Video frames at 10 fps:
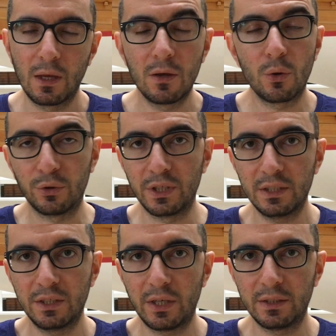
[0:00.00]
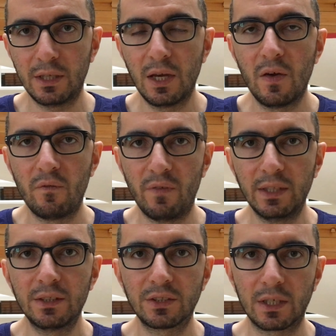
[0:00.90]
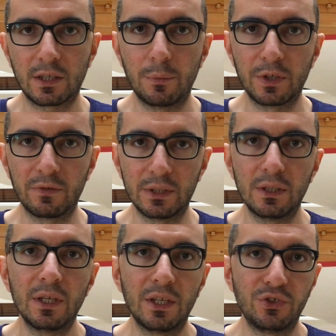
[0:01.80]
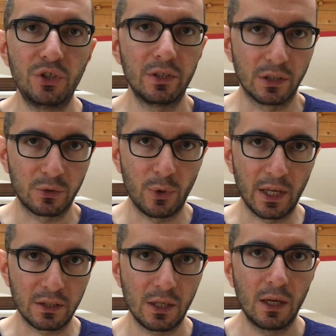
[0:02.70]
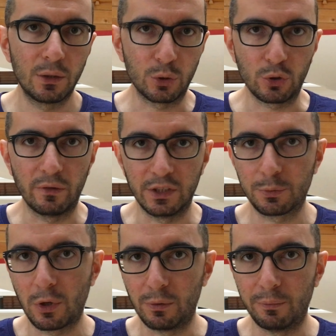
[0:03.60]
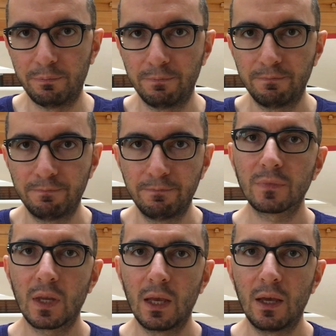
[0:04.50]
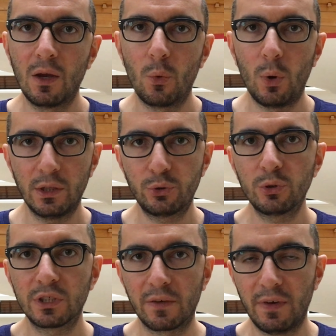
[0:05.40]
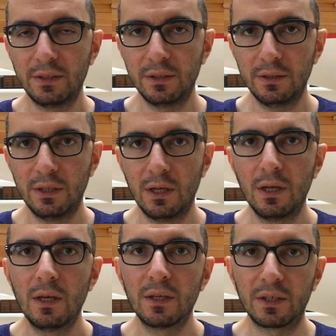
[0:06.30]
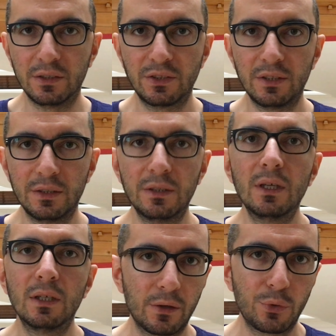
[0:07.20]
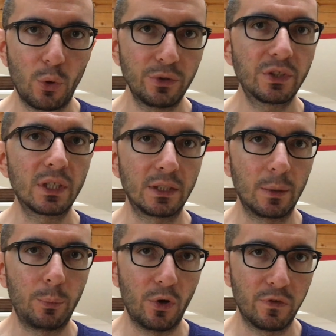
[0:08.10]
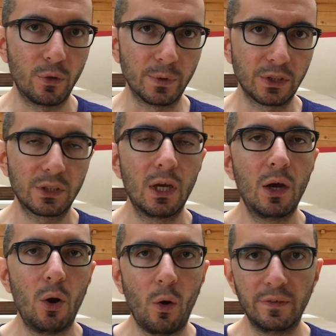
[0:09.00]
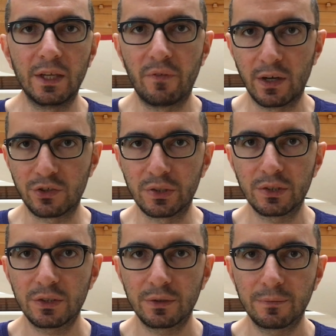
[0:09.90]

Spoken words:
On the other hand, vendors are coming with ingenious ways to solve this problem. While choosing a vendor, consider cold startup performance of their functions.